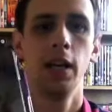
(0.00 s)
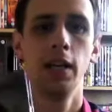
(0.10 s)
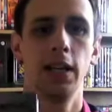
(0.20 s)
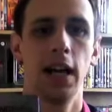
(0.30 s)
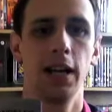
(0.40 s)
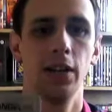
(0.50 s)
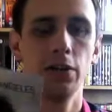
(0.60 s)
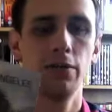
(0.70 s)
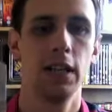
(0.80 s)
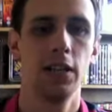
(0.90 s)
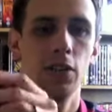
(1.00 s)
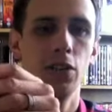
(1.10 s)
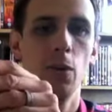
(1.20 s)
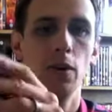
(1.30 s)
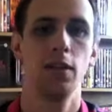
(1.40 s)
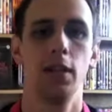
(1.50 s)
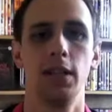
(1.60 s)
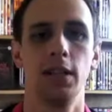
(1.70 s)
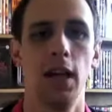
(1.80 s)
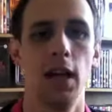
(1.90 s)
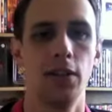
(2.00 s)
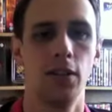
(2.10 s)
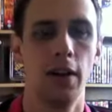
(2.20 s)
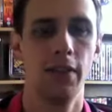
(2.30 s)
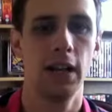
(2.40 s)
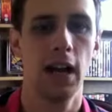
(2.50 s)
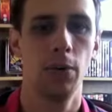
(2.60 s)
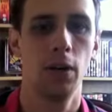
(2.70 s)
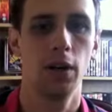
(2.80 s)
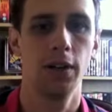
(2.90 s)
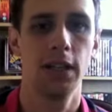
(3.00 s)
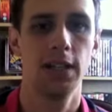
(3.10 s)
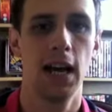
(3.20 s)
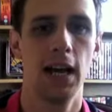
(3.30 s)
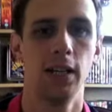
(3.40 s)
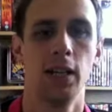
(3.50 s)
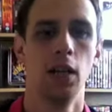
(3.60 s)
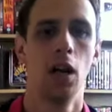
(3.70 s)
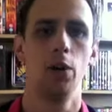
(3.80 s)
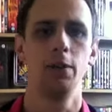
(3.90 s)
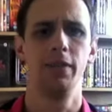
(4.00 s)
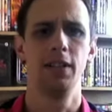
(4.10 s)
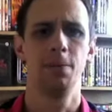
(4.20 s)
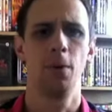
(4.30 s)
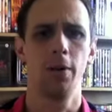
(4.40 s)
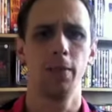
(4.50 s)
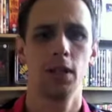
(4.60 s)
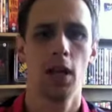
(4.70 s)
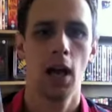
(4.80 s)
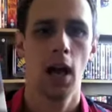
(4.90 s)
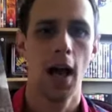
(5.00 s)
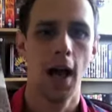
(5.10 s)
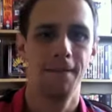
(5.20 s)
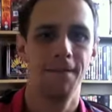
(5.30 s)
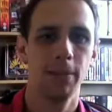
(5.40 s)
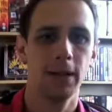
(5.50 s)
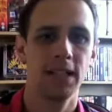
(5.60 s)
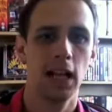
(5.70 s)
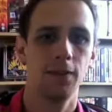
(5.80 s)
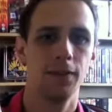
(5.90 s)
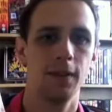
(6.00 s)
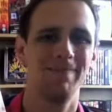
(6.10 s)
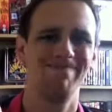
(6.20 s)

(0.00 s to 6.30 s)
You can get those really dodgy ones that don't have any artwork on the inside. Always a bit of a disappointment. The film itself